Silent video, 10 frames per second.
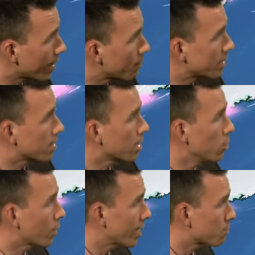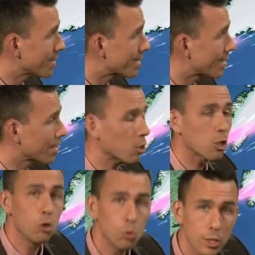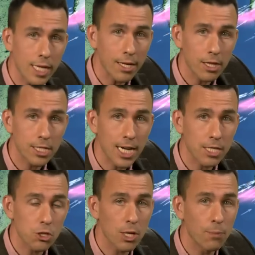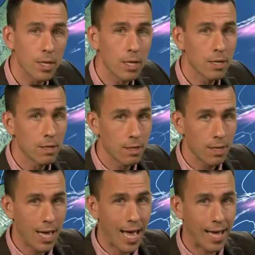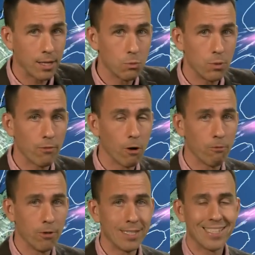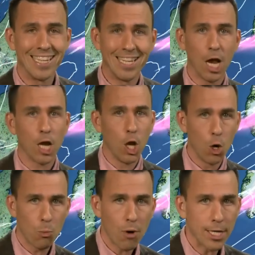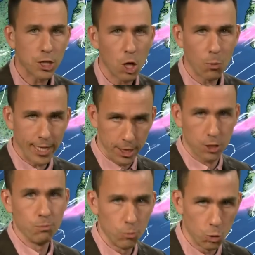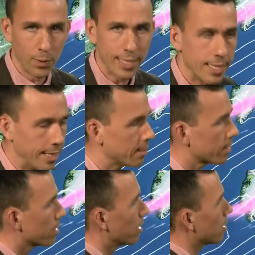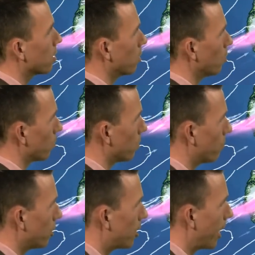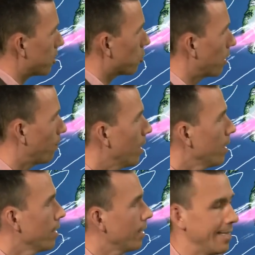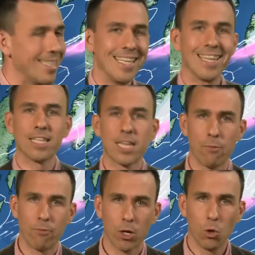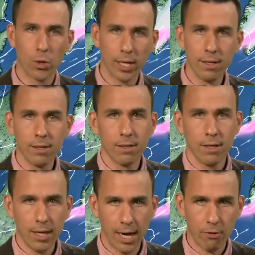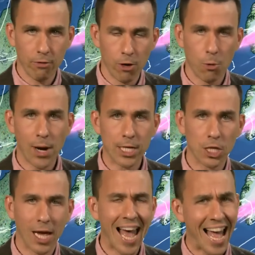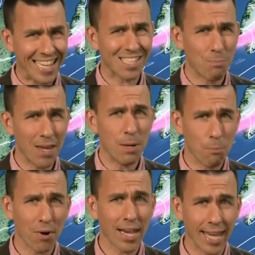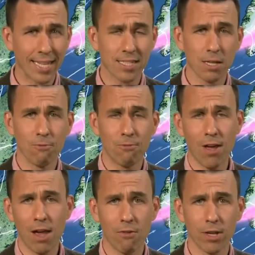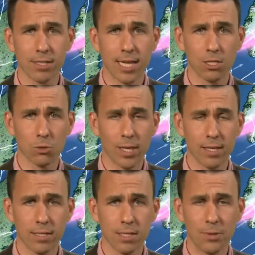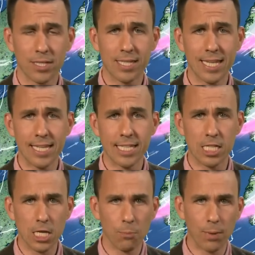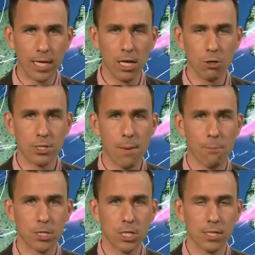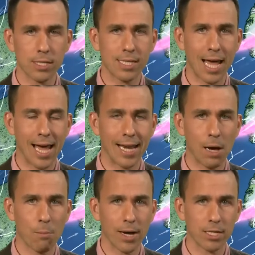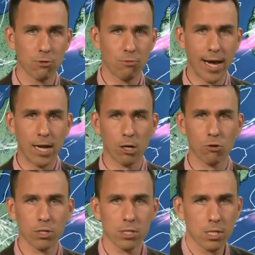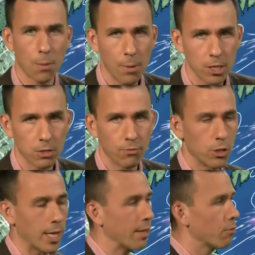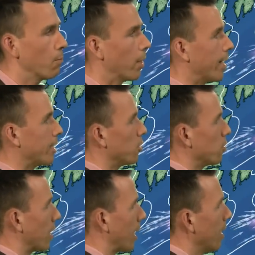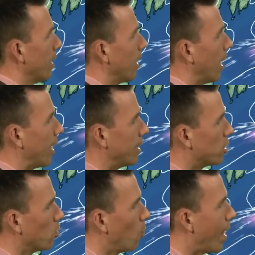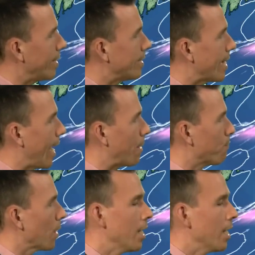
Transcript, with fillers: That means the UK has been sitting on the cool side of the jet stream and we've often seen low pressure, which normally sits to the north of the jet stream. Indeed, at the time of recording, an area of low pressure has been bringing some very unsettled weather, some unseasonably low temperatures and outbreaks of rain across much of the UK through Monday, Tuesday and into Wednesday.